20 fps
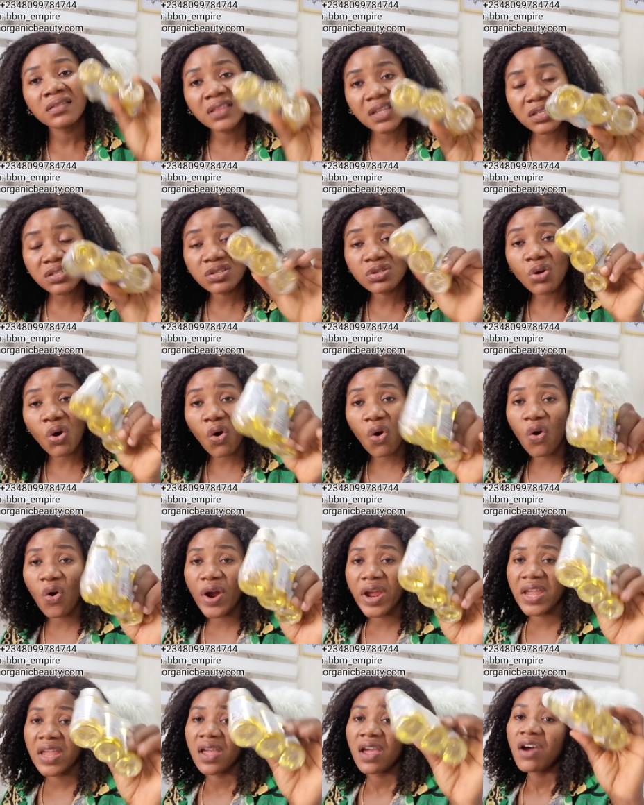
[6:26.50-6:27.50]
this
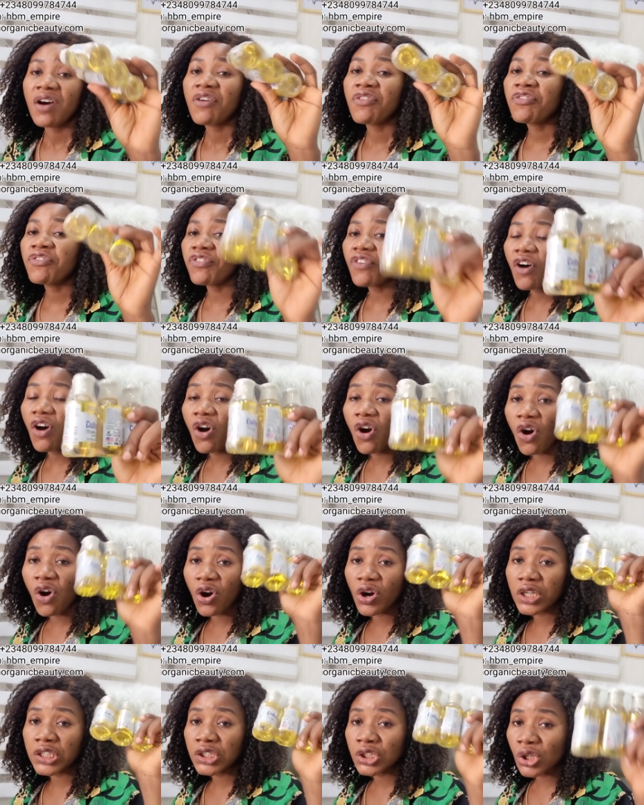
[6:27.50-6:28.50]
oil
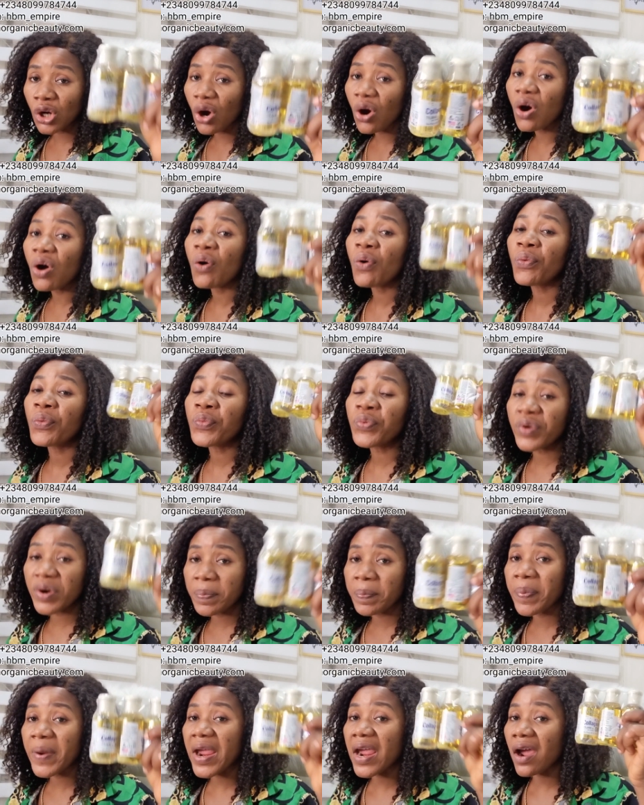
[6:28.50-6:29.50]
for your
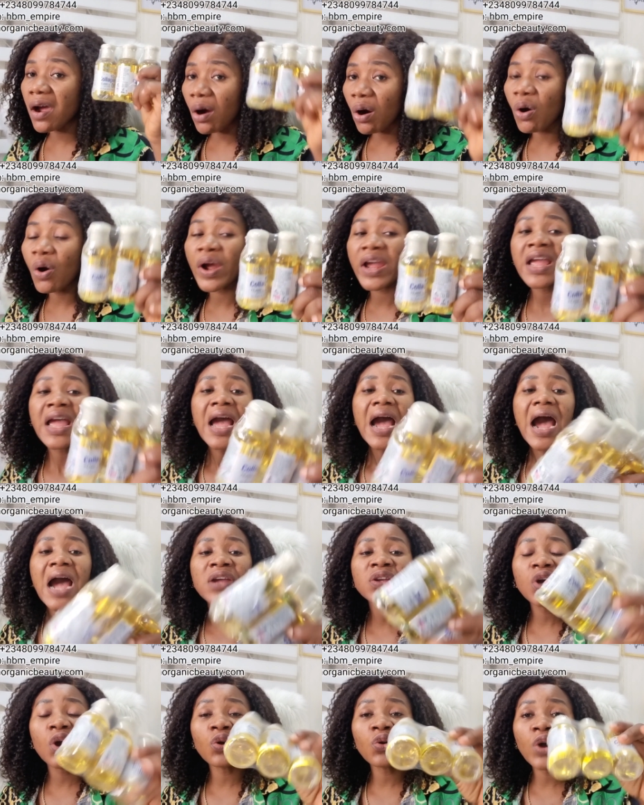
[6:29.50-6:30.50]
repair oil,
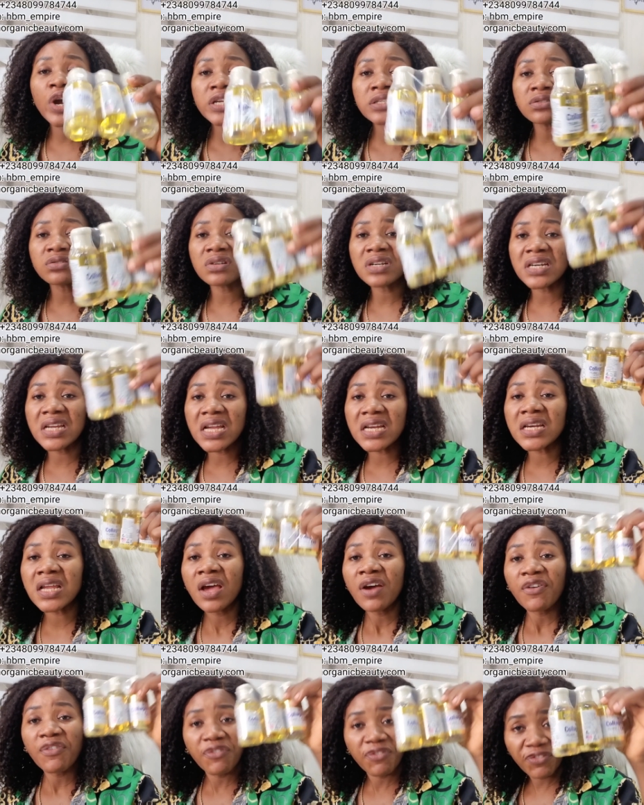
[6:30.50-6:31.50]
and you're going to need
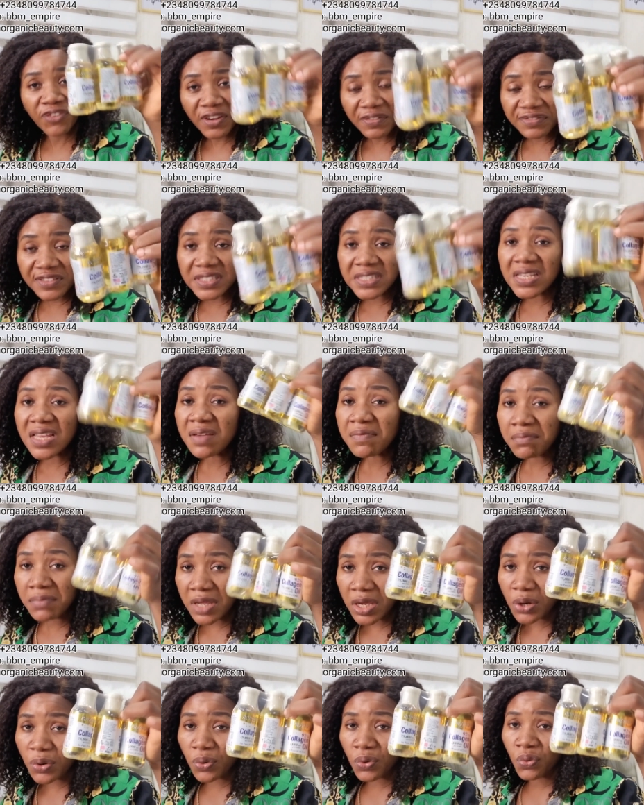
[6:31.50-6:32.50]
50
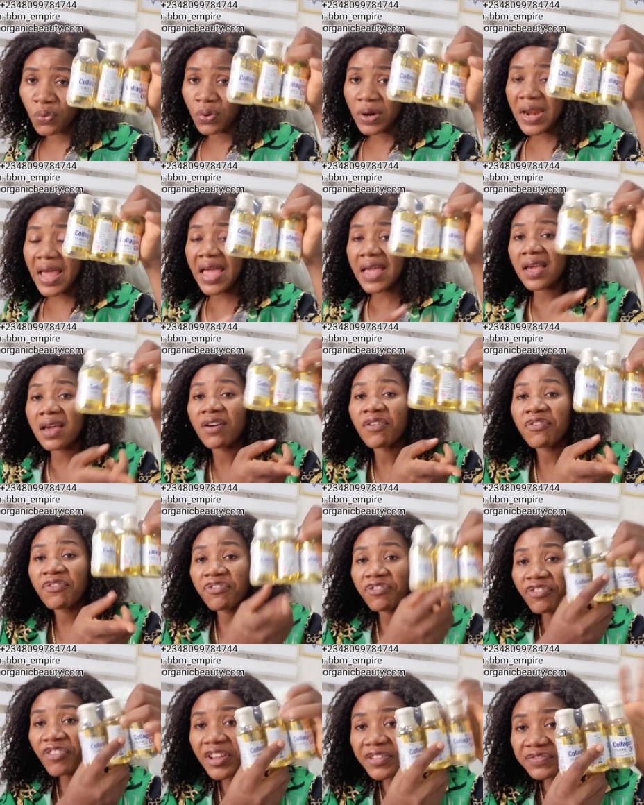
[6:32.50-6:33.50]
ml, like
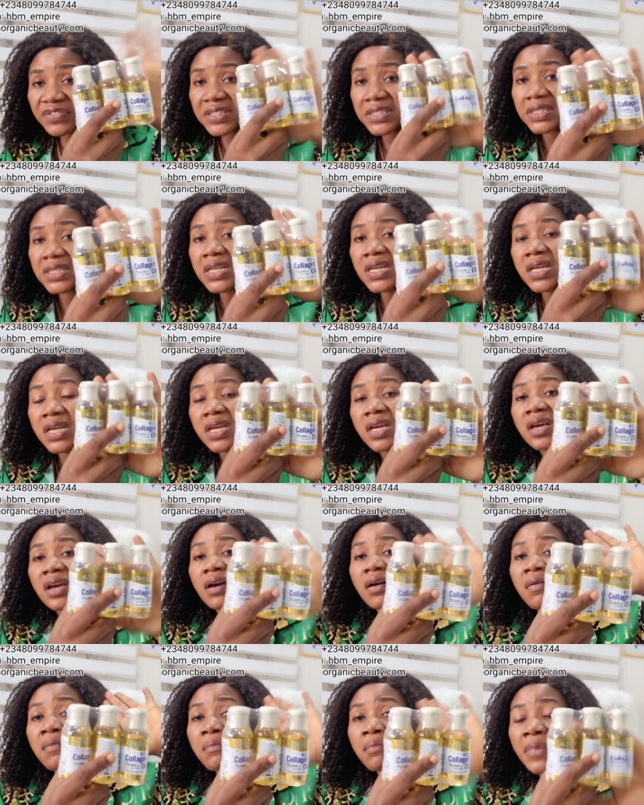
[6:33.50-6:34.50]
50
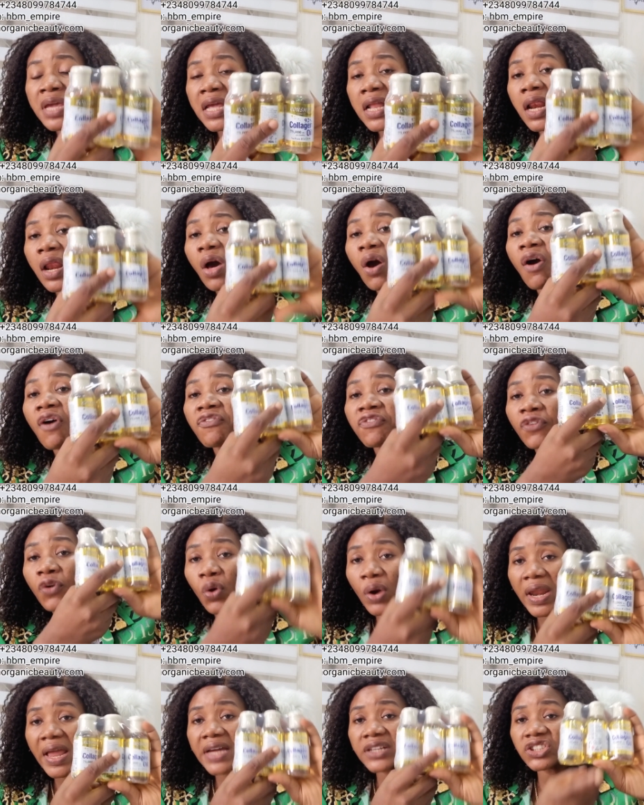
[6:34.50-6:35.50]
ml of
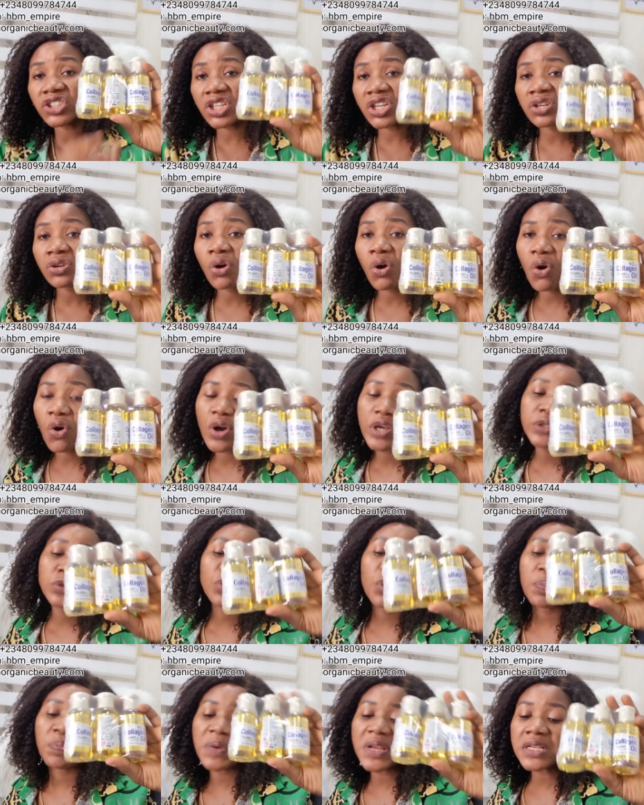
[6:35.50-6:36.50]
collagen oil.
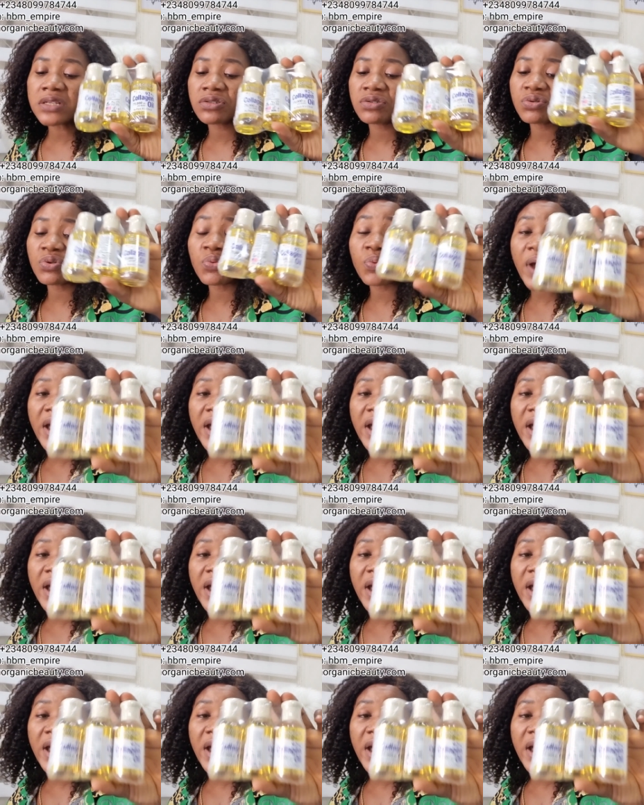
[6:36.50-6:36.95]
So please do